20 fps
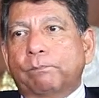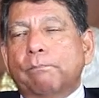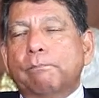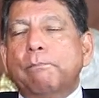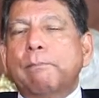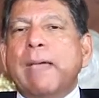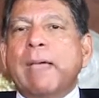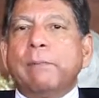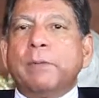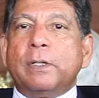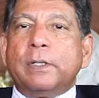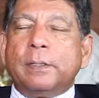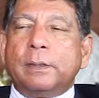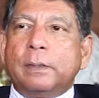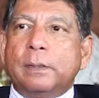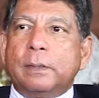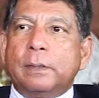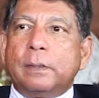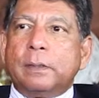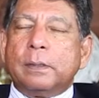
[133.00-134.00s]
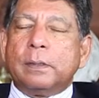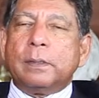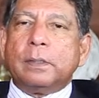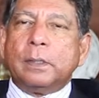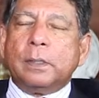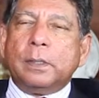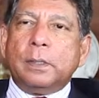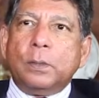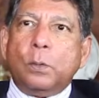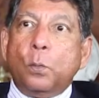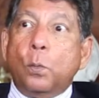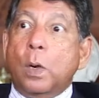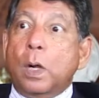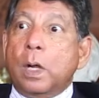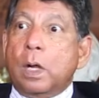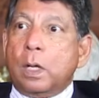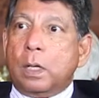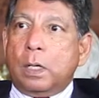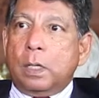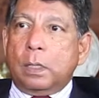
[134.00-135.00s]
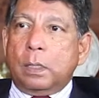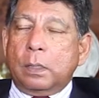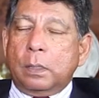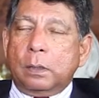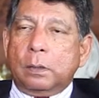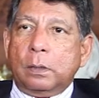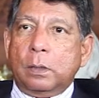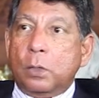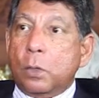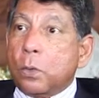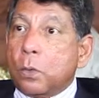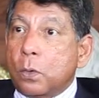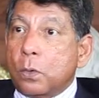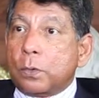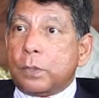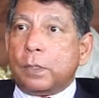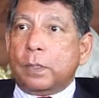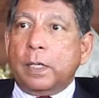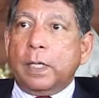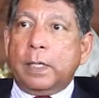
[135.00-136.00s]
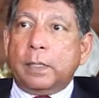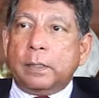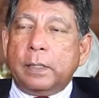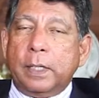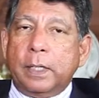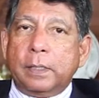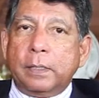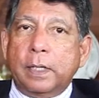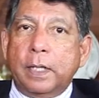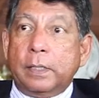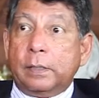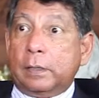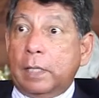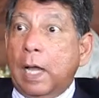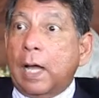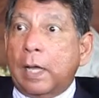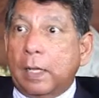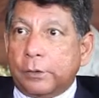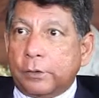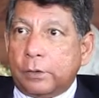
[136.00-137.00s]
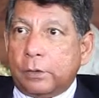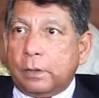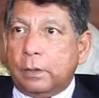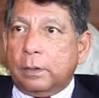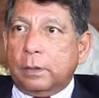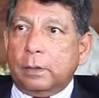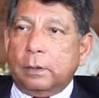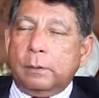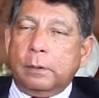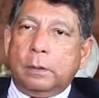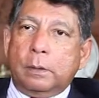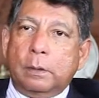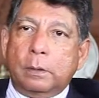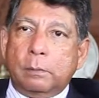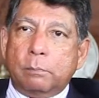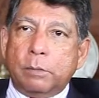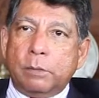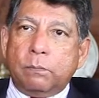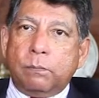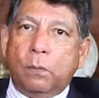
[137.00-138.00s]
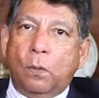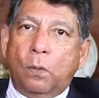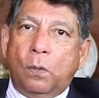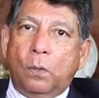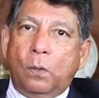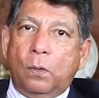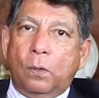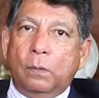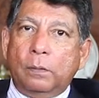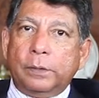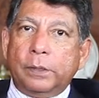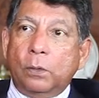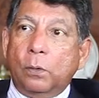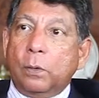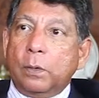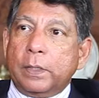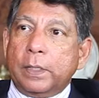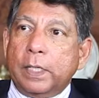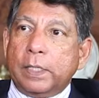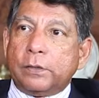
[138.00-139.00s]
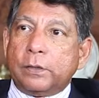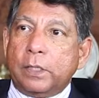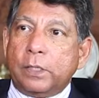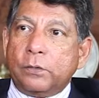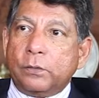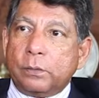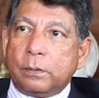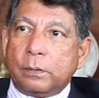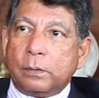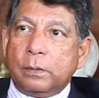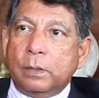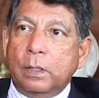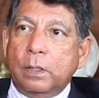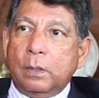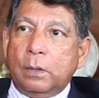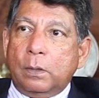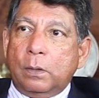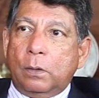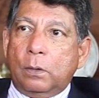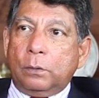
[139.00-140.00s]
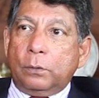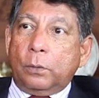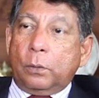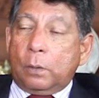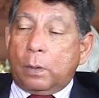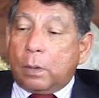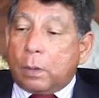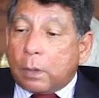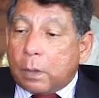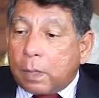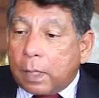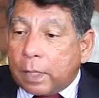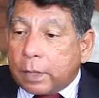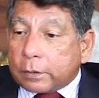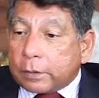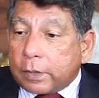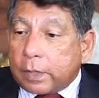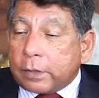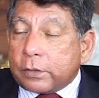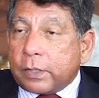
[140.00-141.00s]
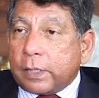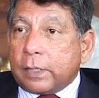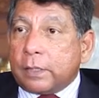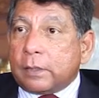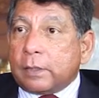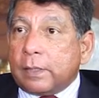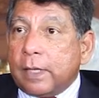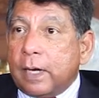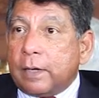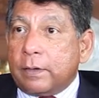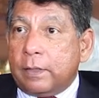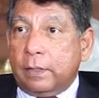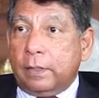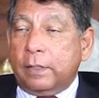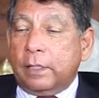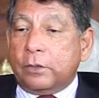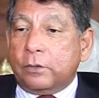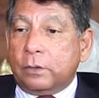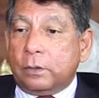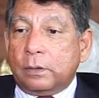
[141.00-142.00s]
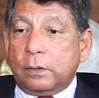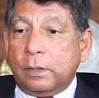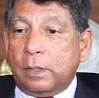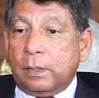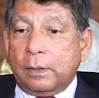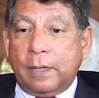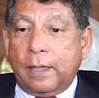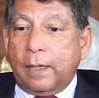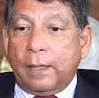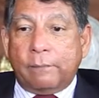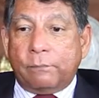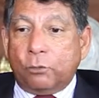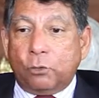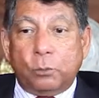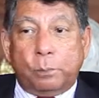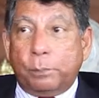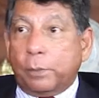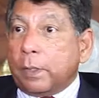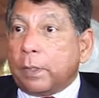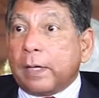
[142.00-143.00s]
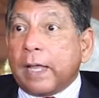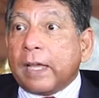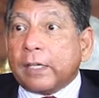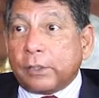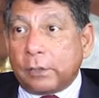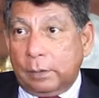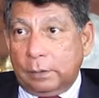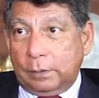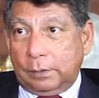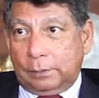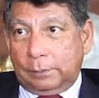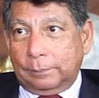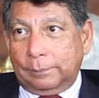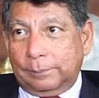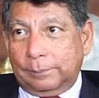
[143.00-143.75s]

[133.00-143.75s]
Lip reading: mammoth work load and task before the organization. Although ASEAN Secretariat doesn't have supranational